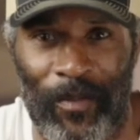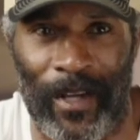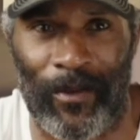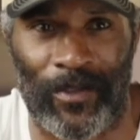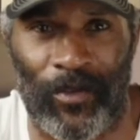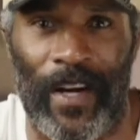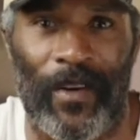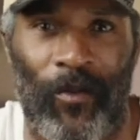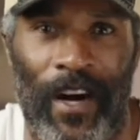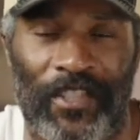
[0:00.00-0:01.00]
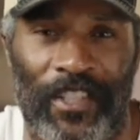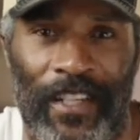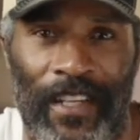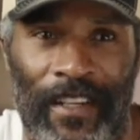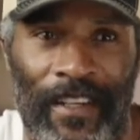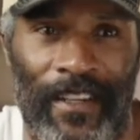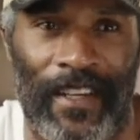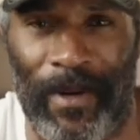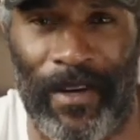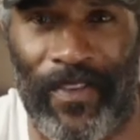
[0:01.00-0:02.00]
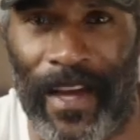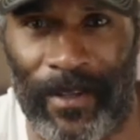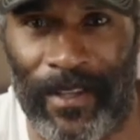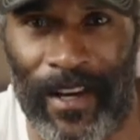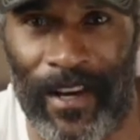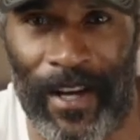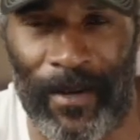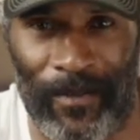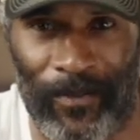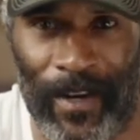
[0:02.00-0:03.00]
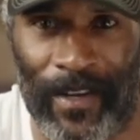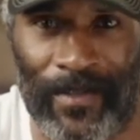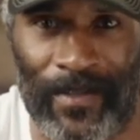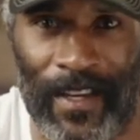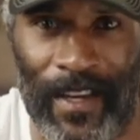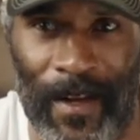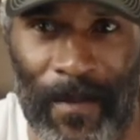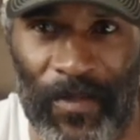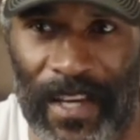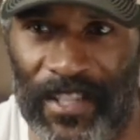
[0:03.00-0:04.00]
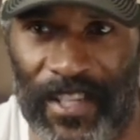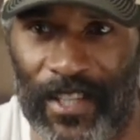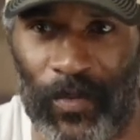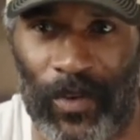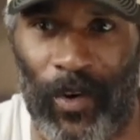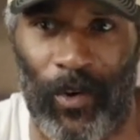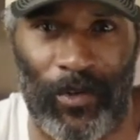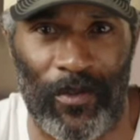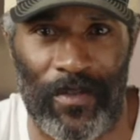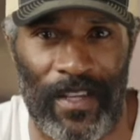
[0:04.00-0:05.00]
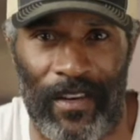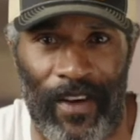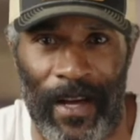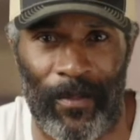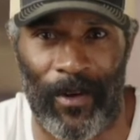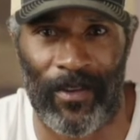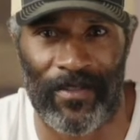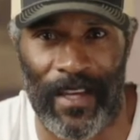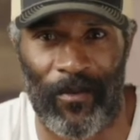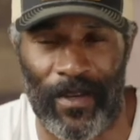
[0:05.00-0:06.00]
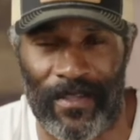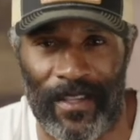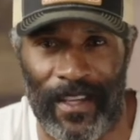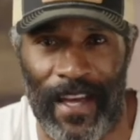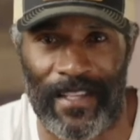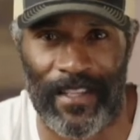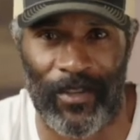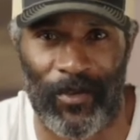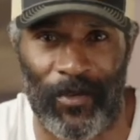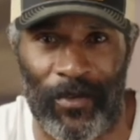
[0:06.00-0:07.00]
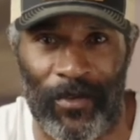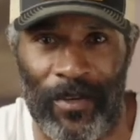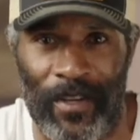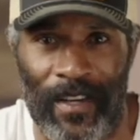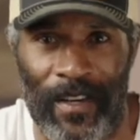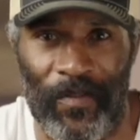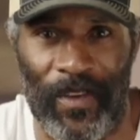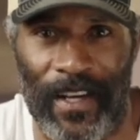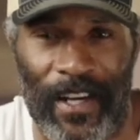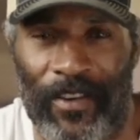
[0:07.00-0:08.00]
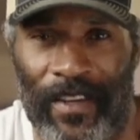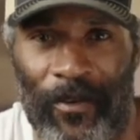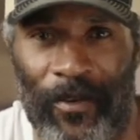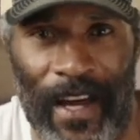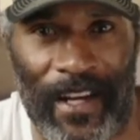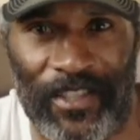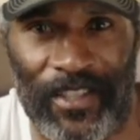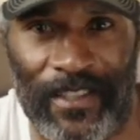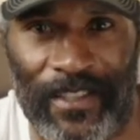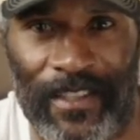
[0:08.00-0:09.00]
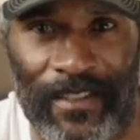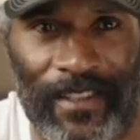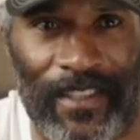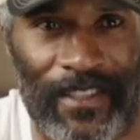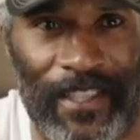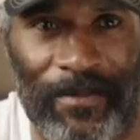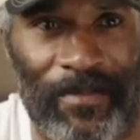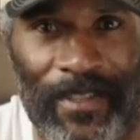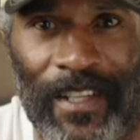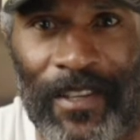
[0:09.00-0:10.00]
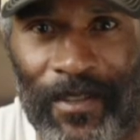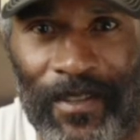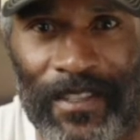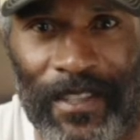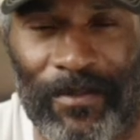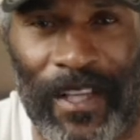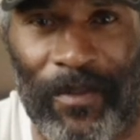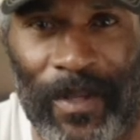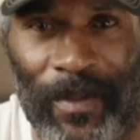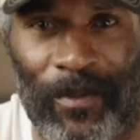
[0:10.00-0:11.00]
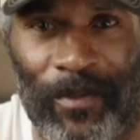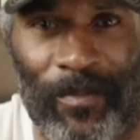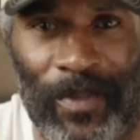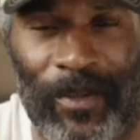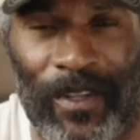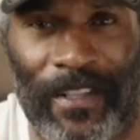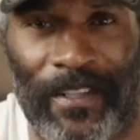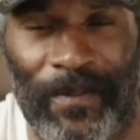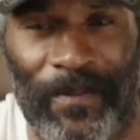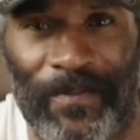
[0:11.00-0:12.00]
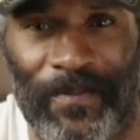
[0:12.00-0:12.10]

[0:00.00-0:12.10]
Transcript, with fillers: But it was great watching it. I had my family there, I had my friends, and just with a whole new set of eyeballs that wasn't the cast and crew and hearing their reactions, it, it seems, you know, it seems like people people liked it.